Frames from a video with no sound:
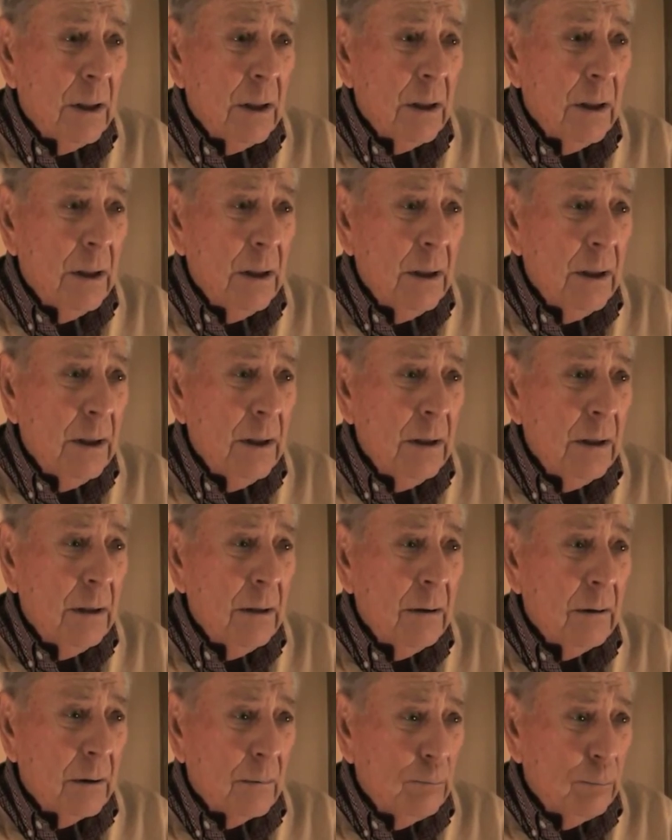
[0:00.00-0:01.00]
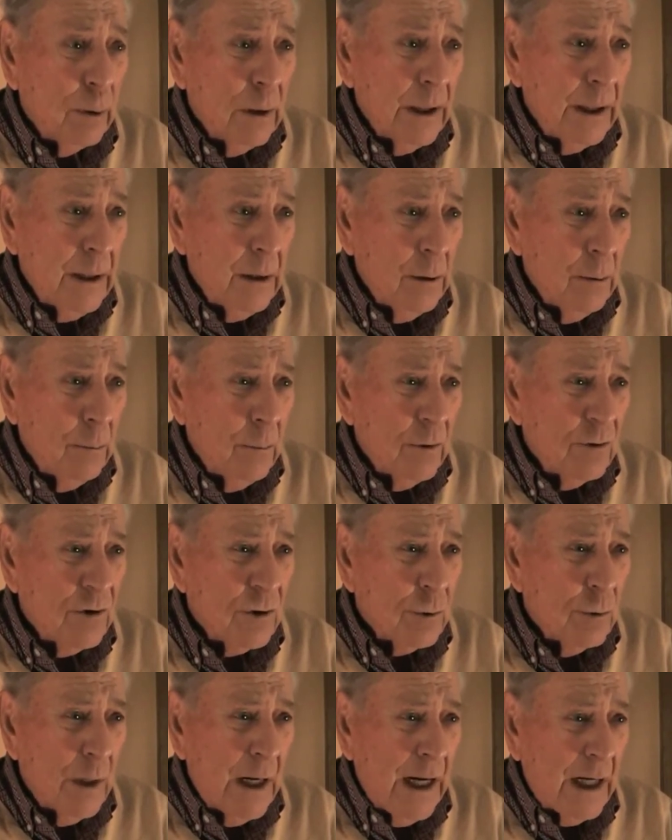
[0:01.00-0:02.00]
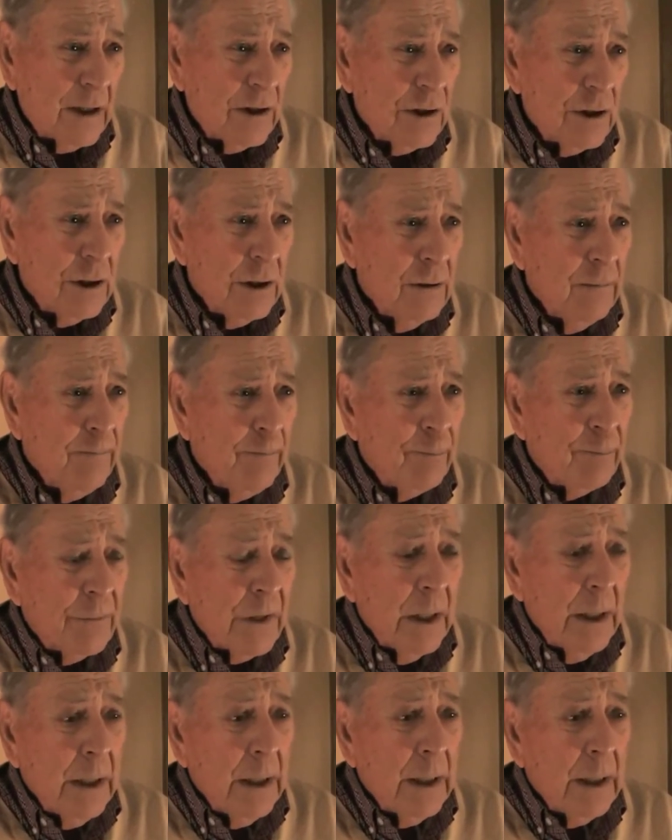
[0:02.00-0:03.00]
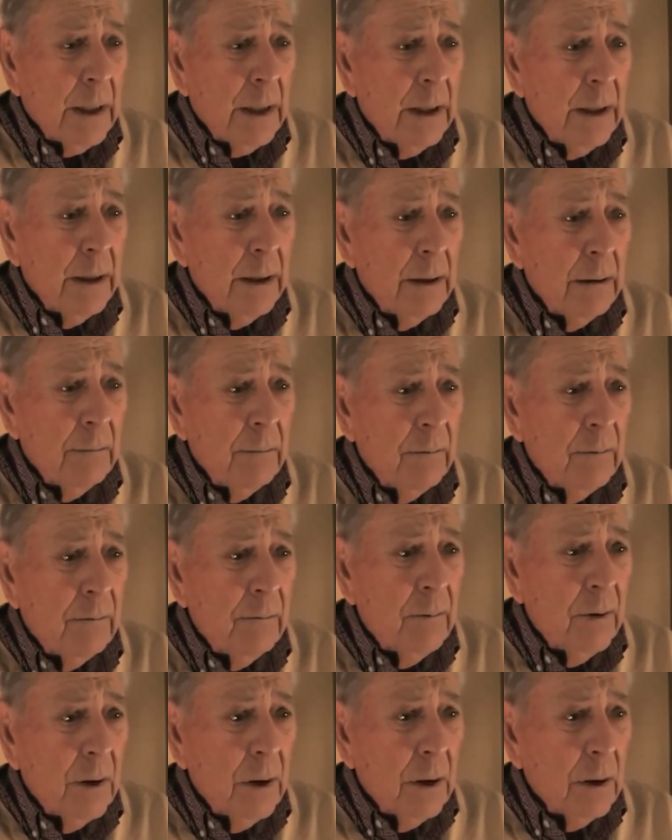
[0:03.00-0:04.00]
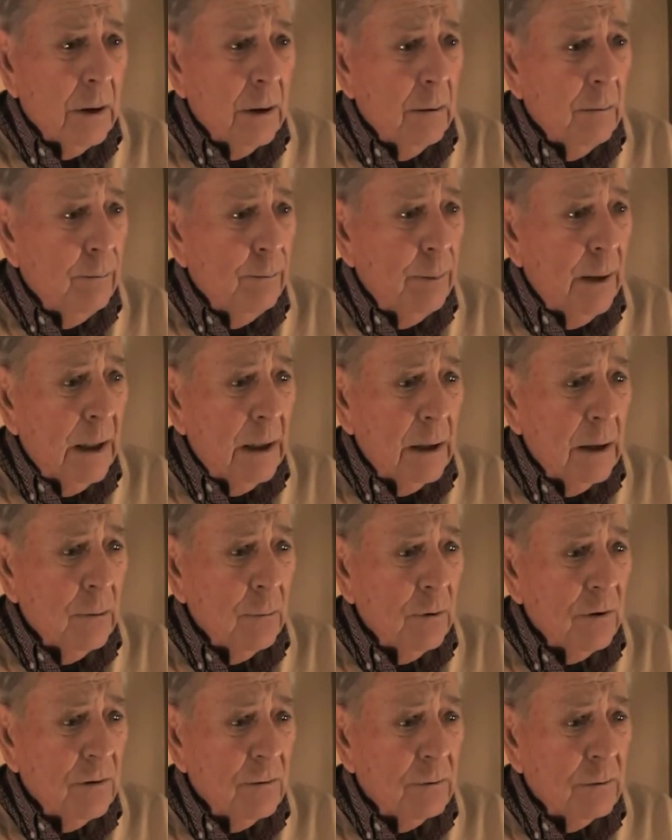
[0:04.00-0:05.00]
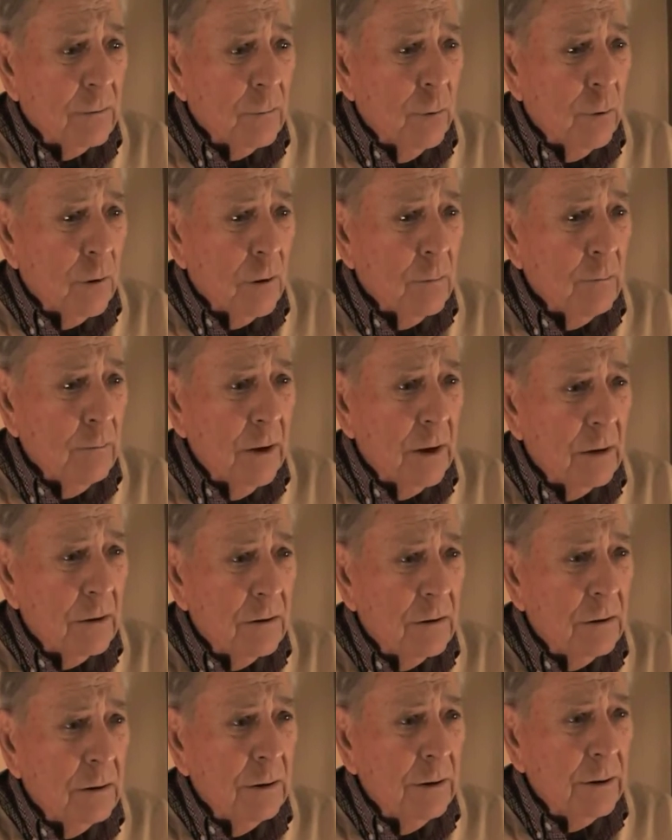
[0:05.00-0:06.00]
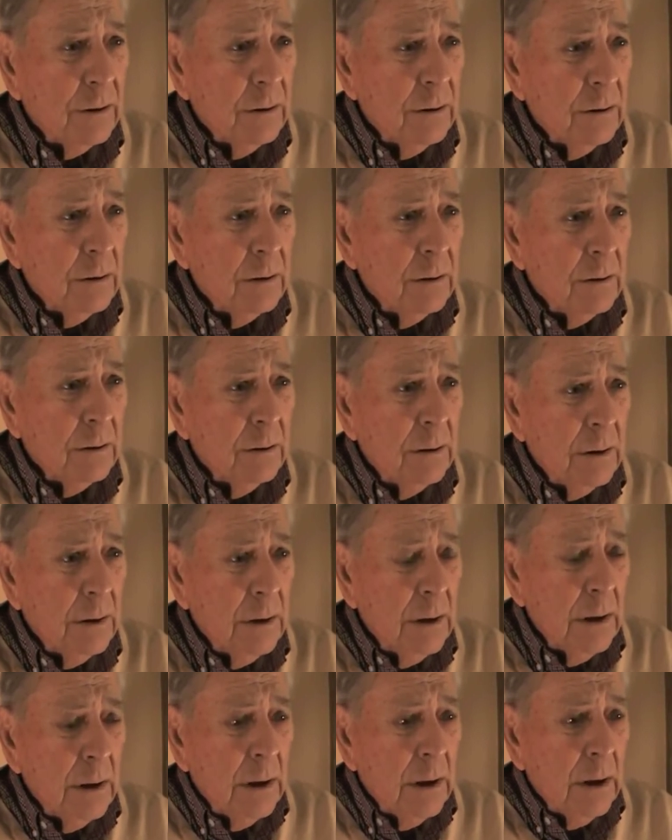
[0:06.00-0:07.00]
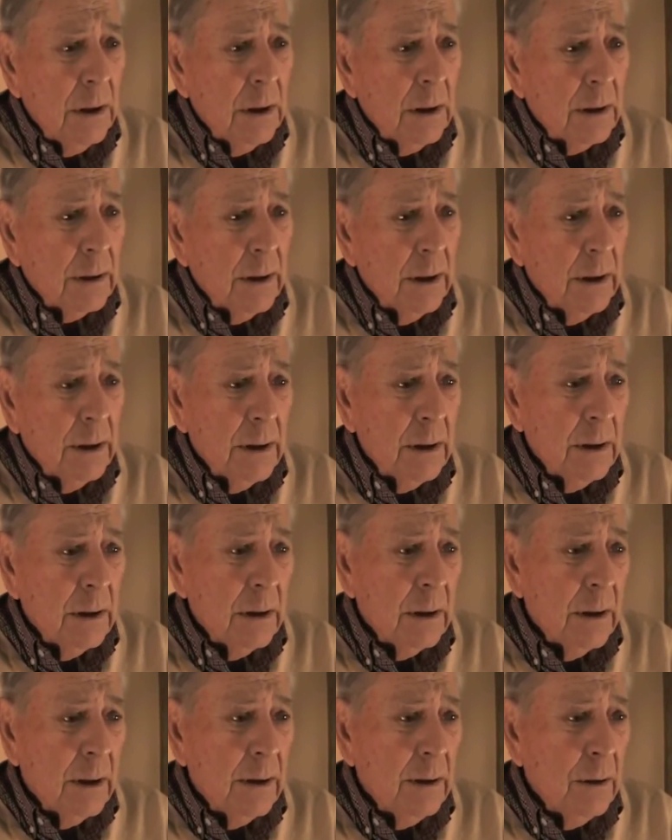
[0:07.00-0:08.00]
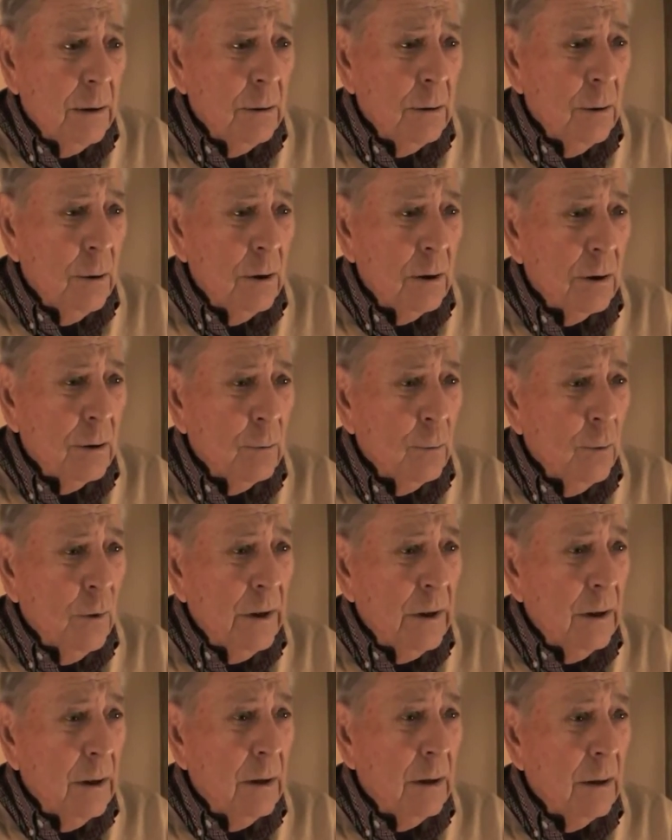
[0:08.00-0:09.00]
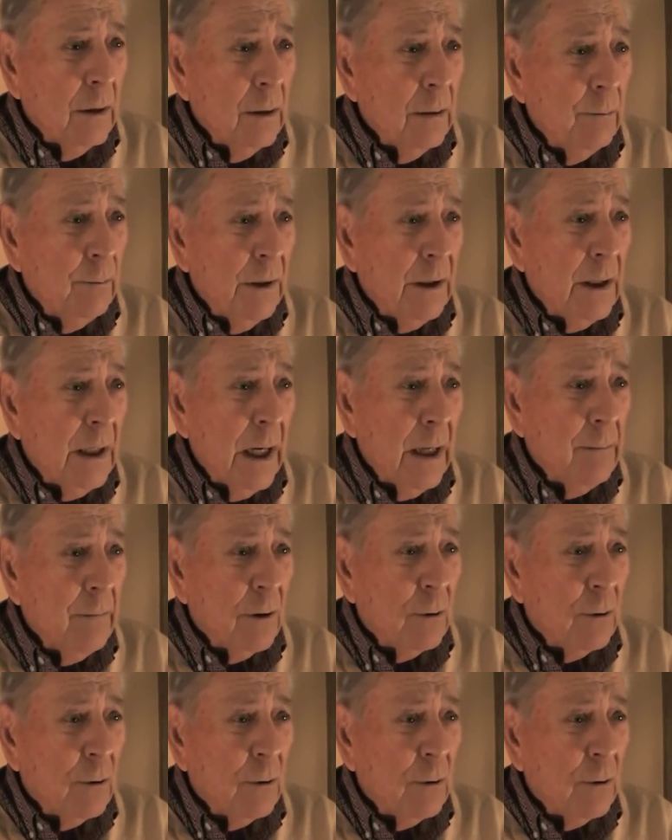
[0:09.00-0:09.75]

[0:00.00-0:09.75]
And the plane almost crashed. And the the pilot was court-martialed, and they no longer went, became a